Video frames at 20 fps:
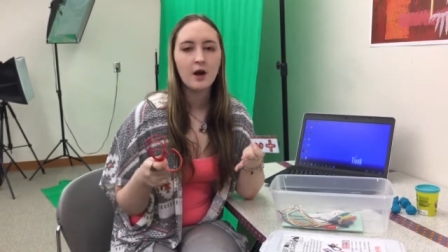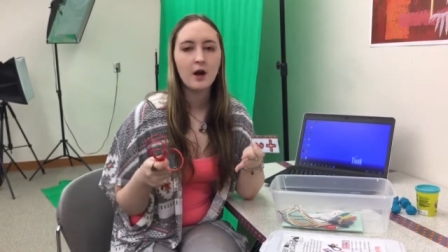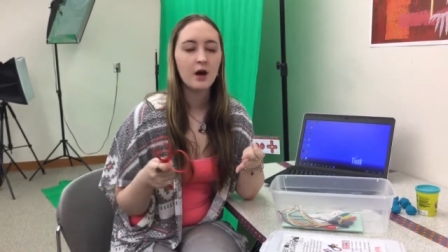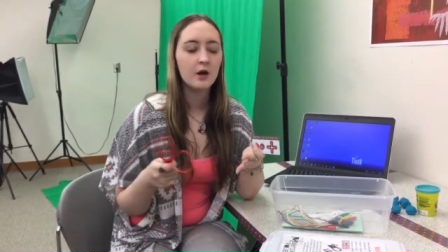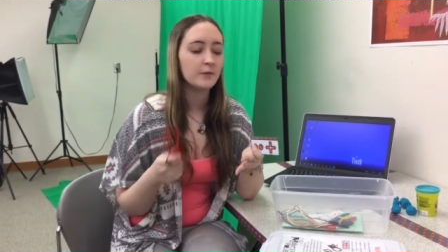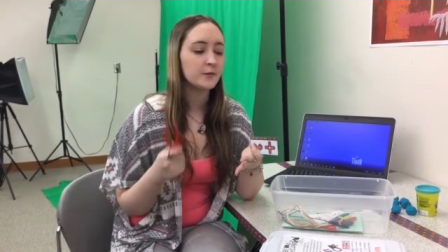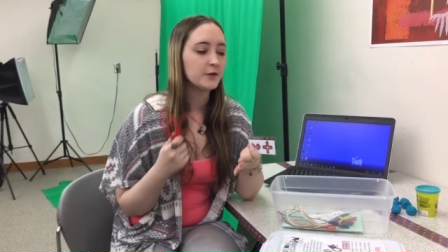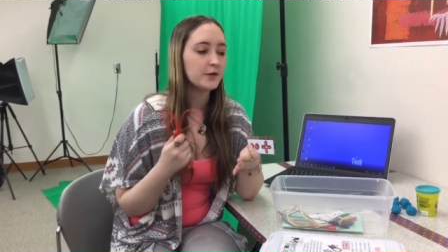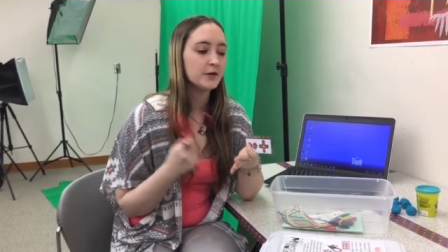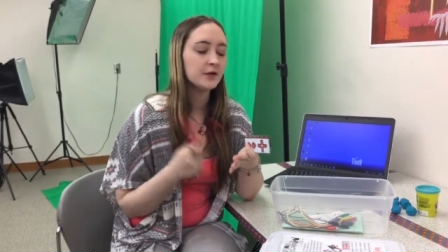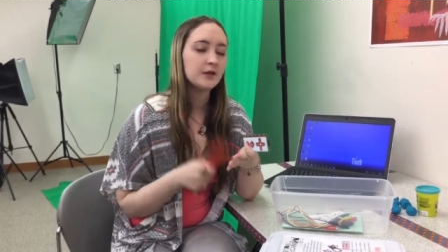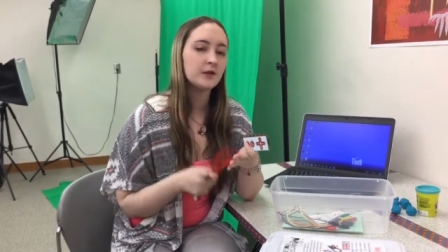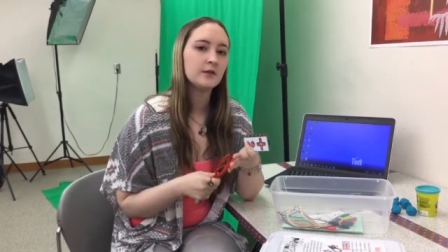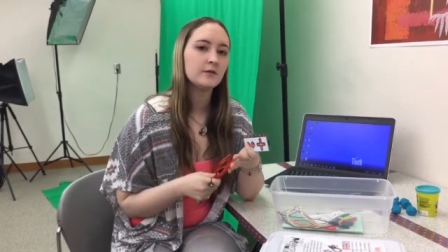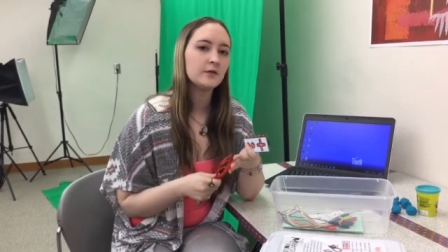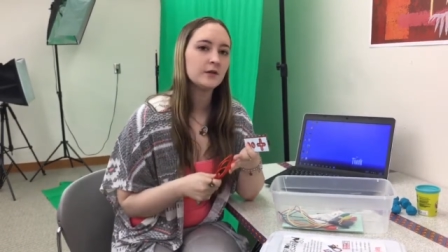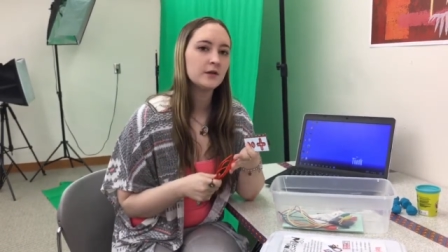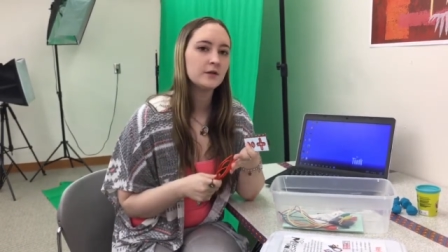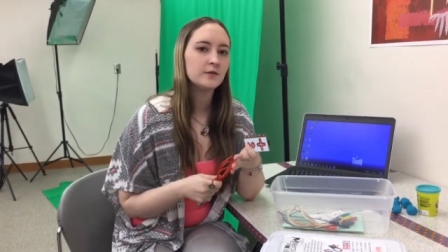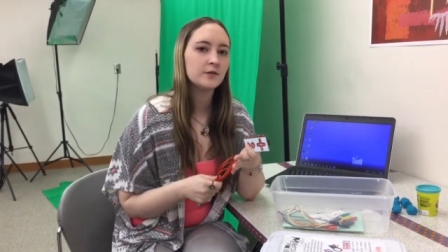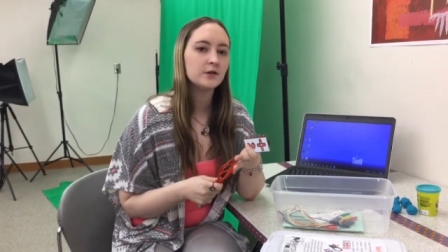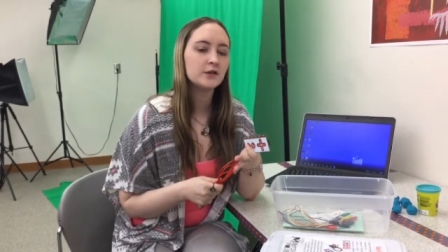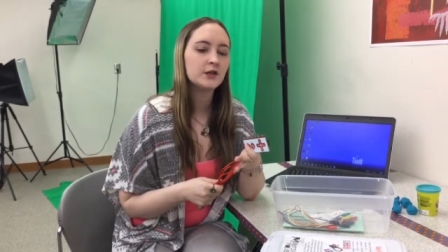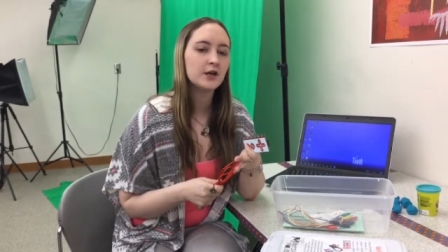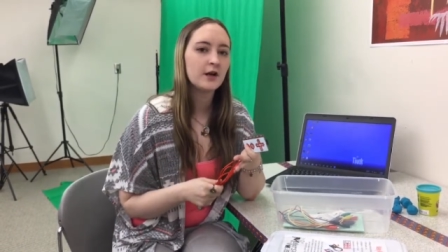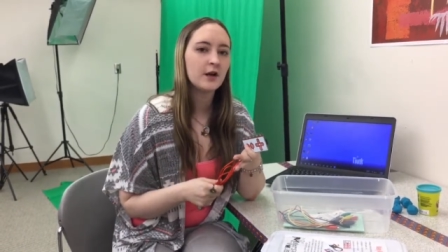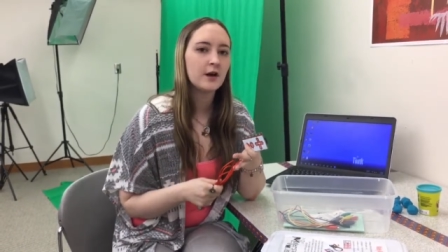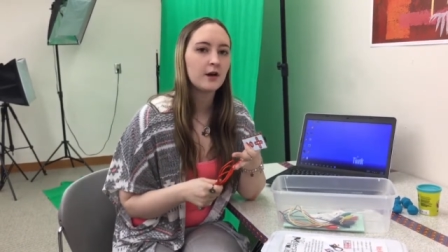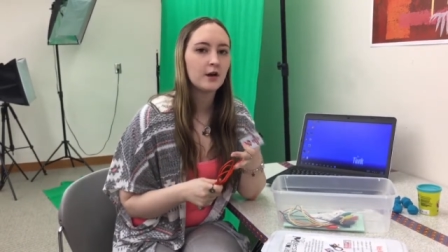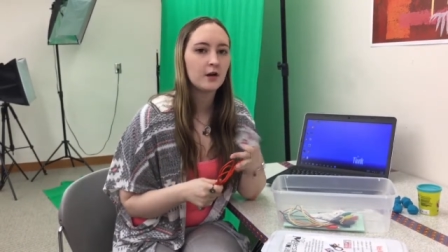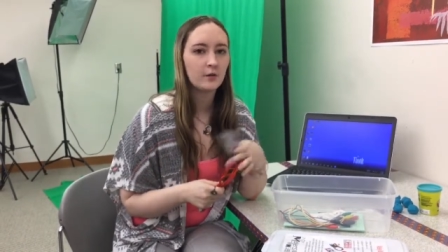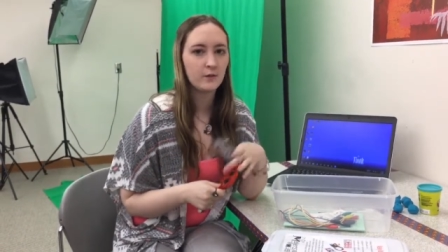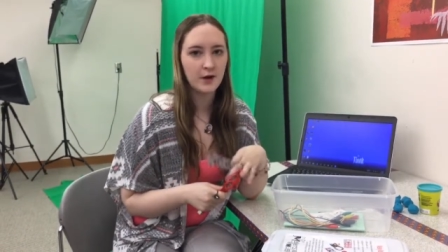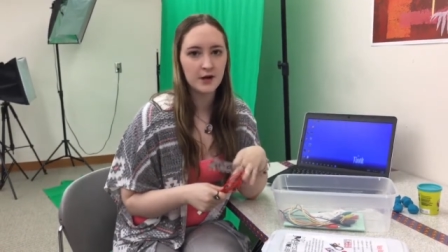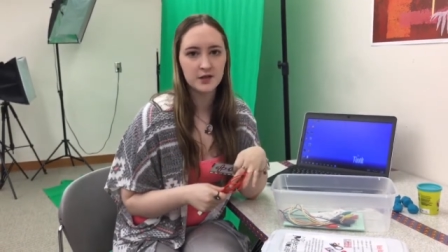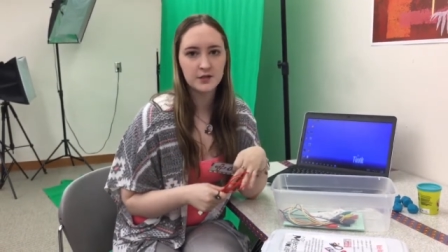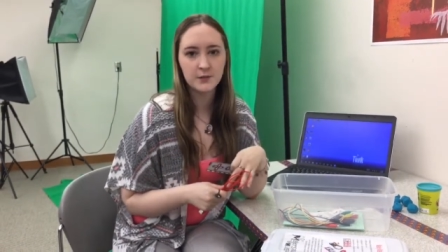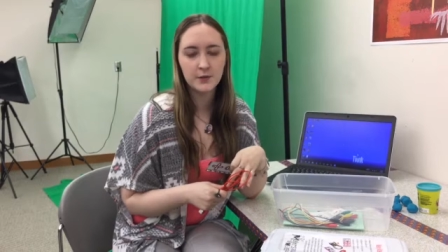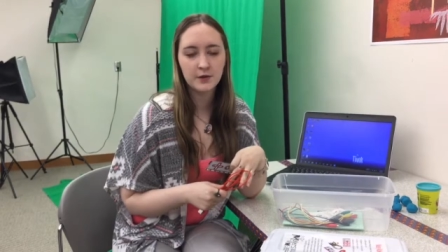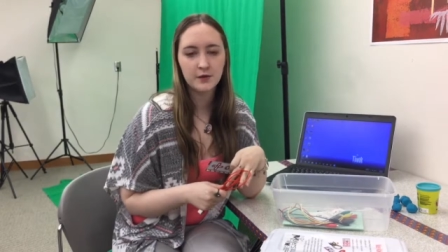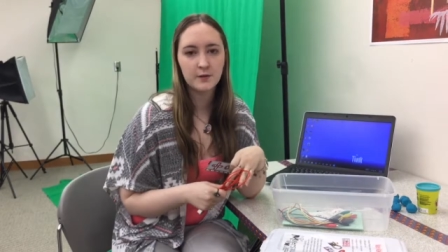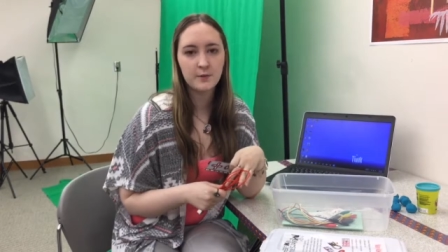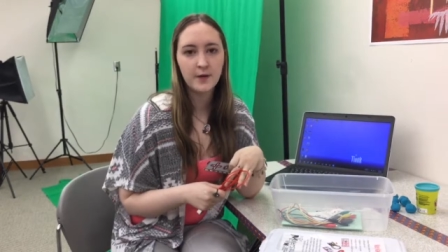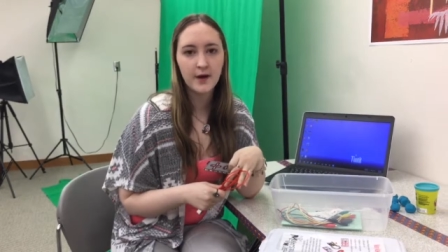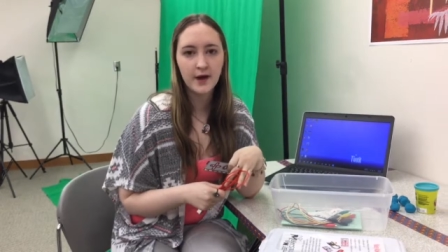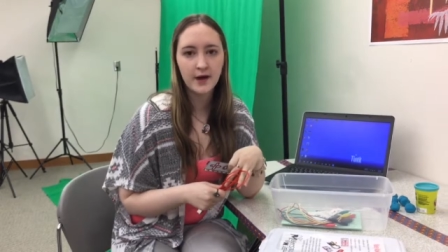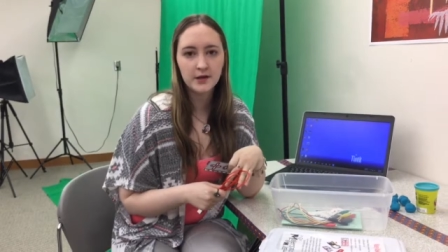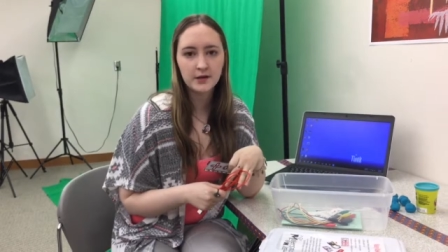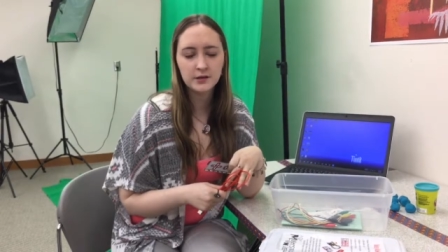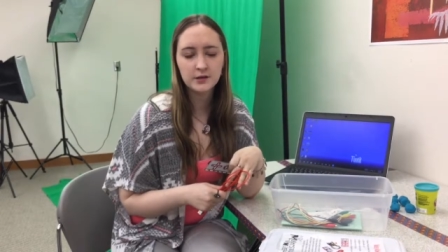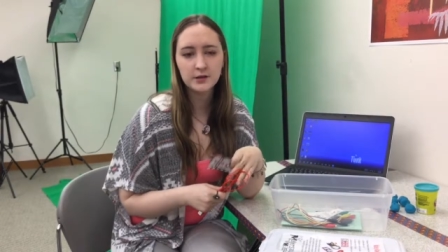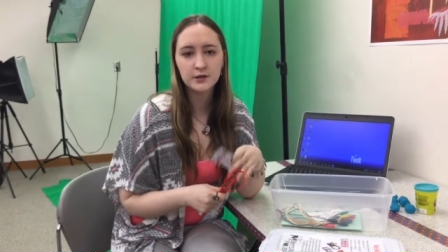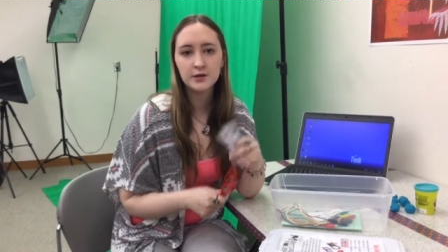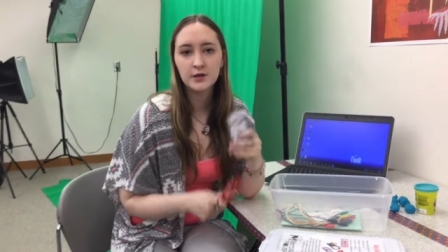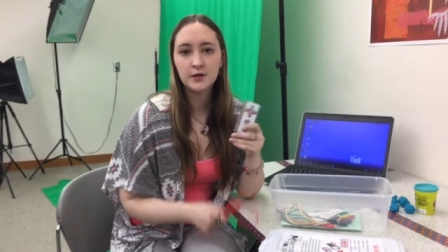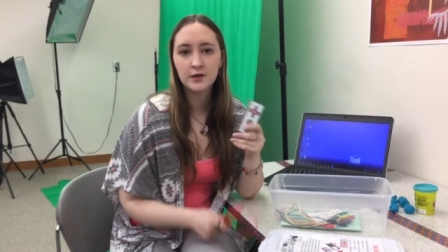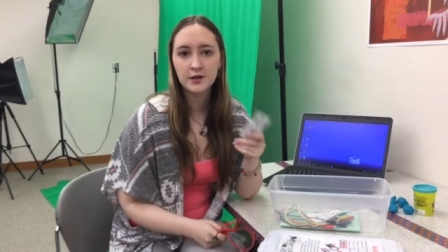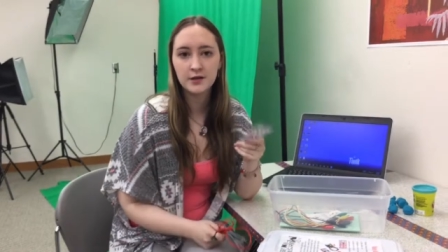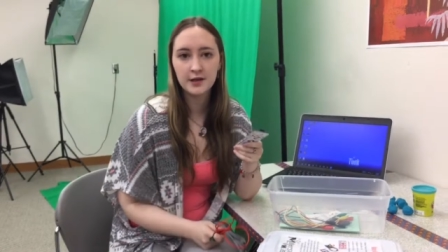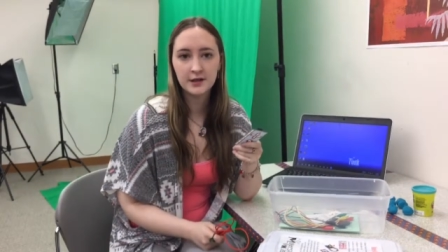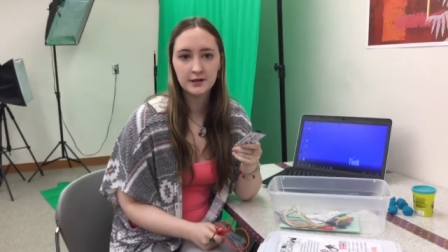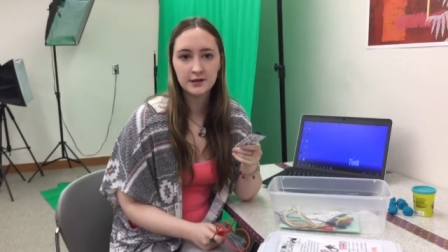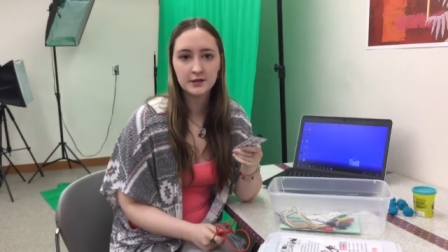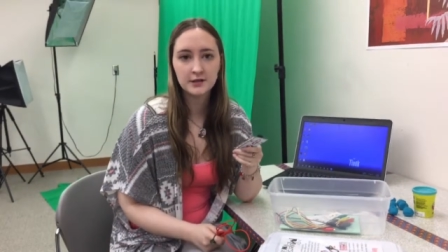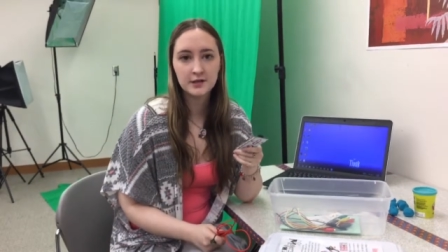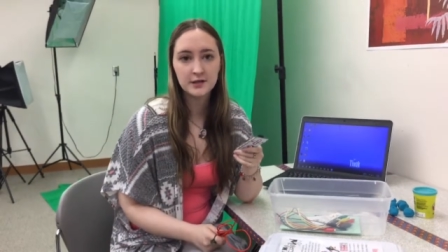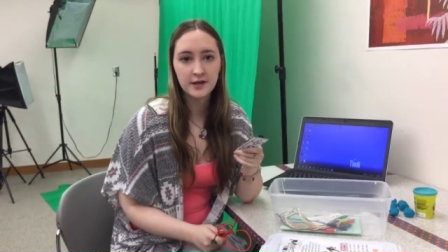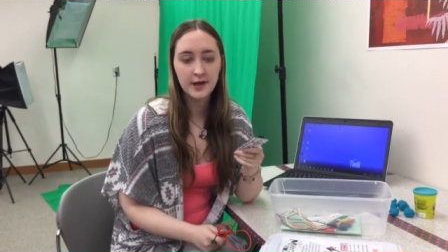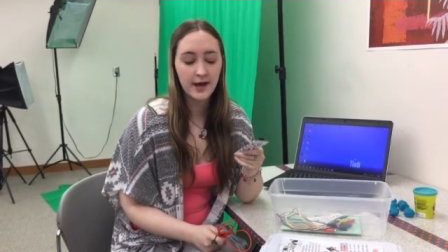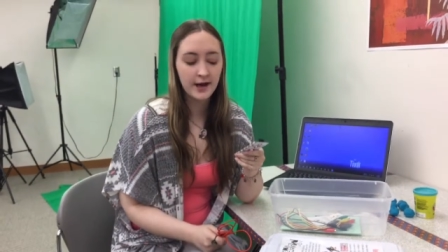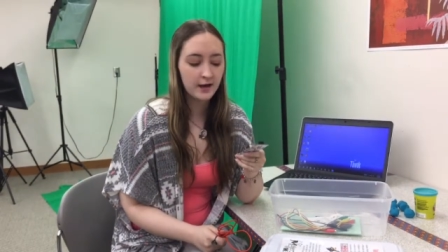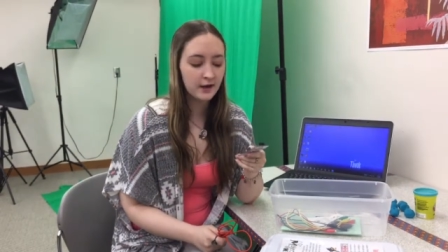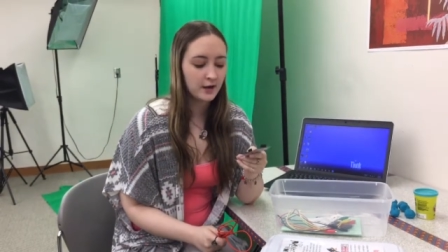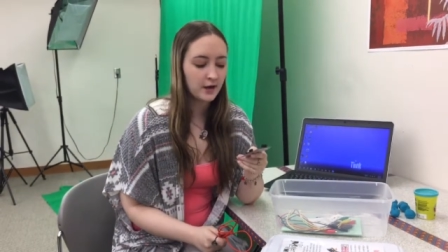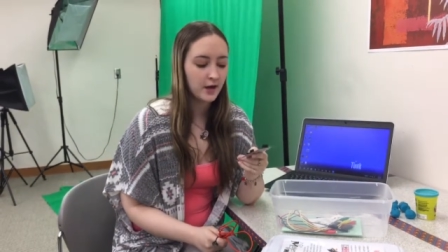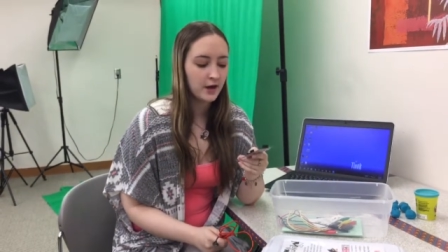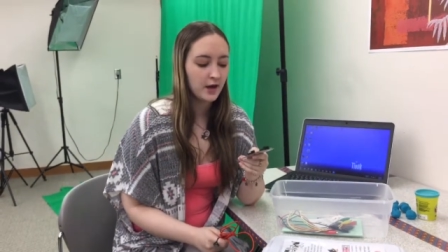You can even, if you check out a Raspberry Pi, so you can connect it to that,